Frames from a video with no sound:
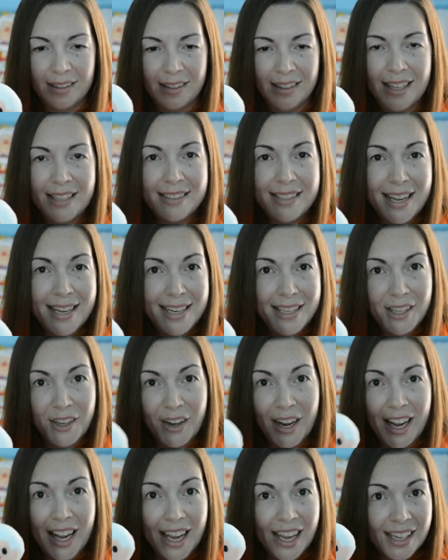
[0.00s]
they stand in your
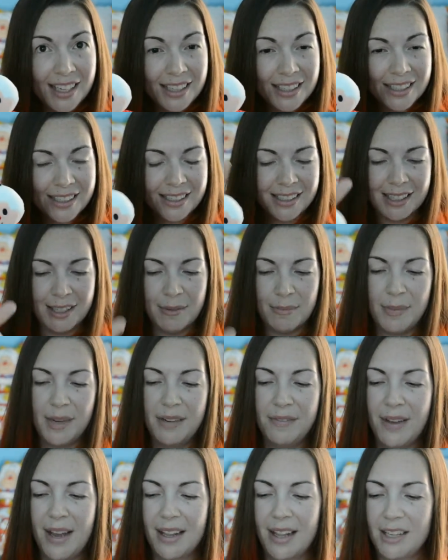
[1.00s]
hand, but
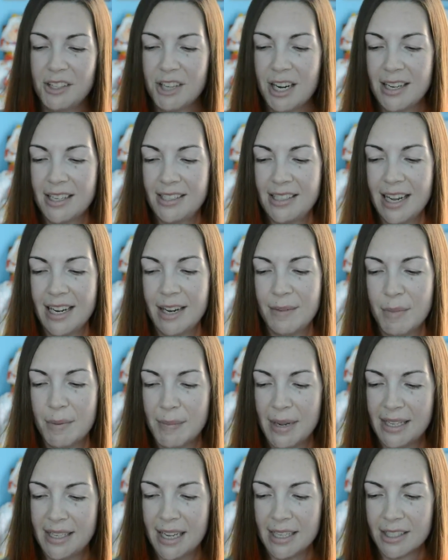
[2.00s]
if I like try to stand him on
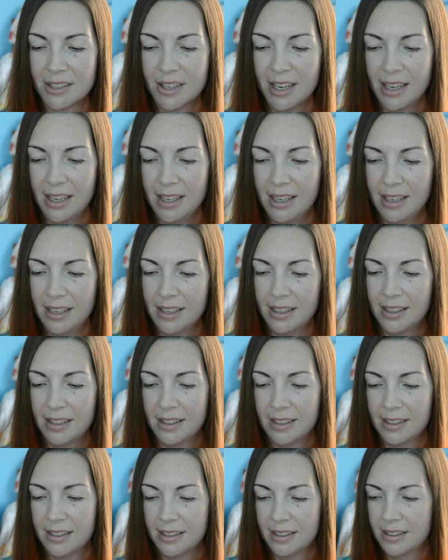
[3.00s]
my desk right here,
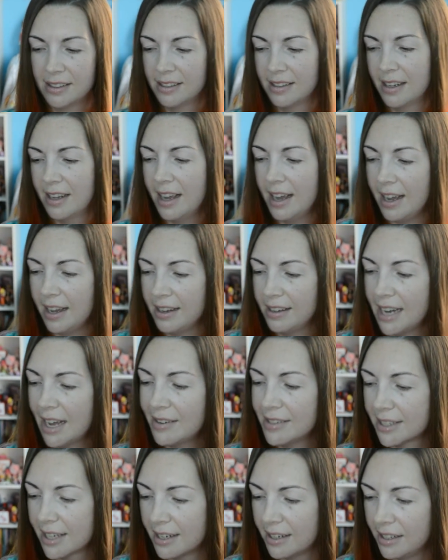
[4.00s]
hey, now
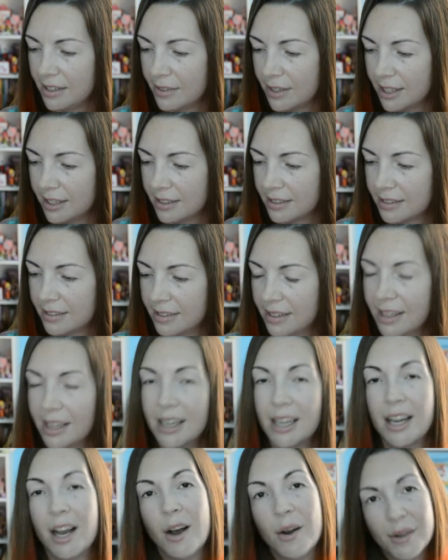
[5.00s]
he's gonna do it.
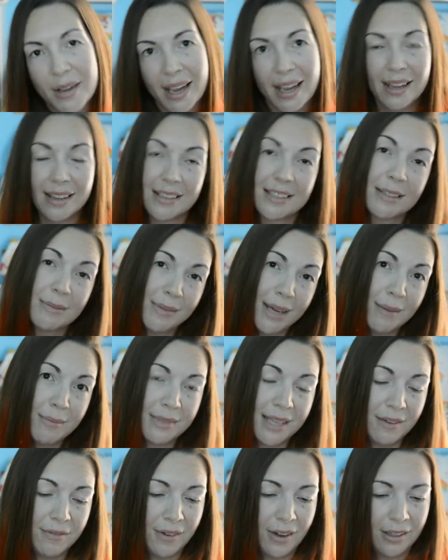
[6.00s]
Okay, sometimes
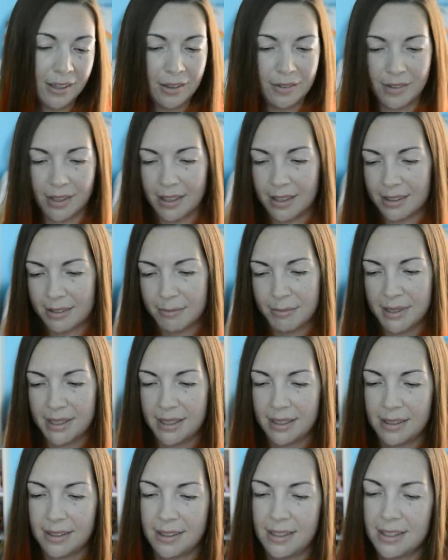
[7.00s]
they fall over, but
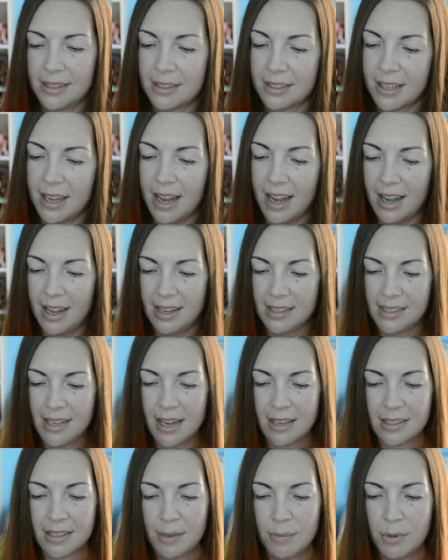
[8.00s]
this guy is
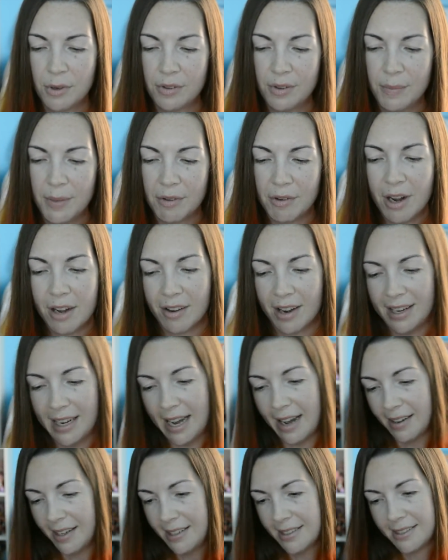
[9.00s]
actually proving me wrong right
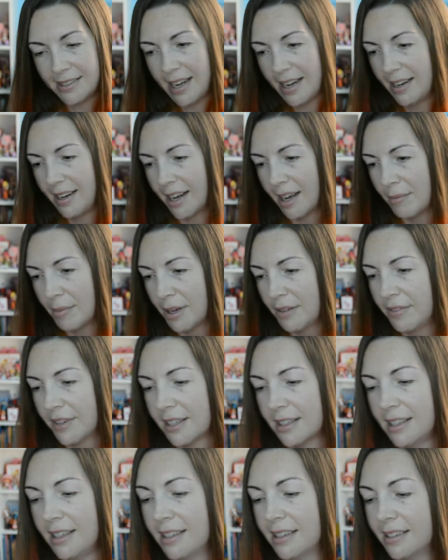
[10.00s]
now. He's standing up
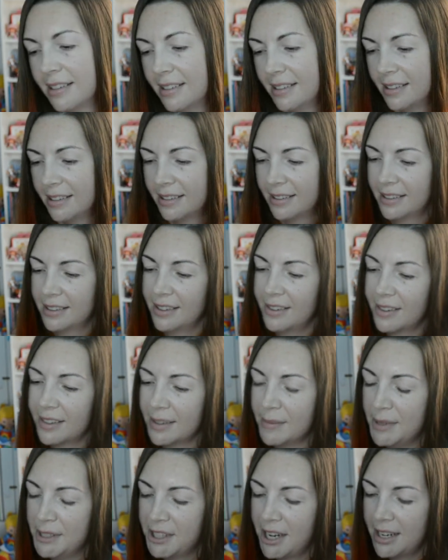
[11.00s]
perfectly. Hold
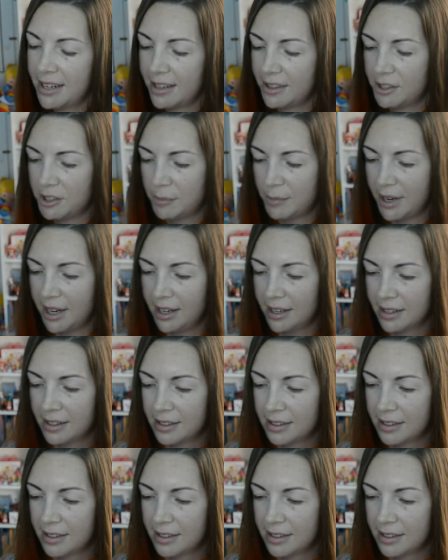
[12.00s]
on, let me try another Sprite.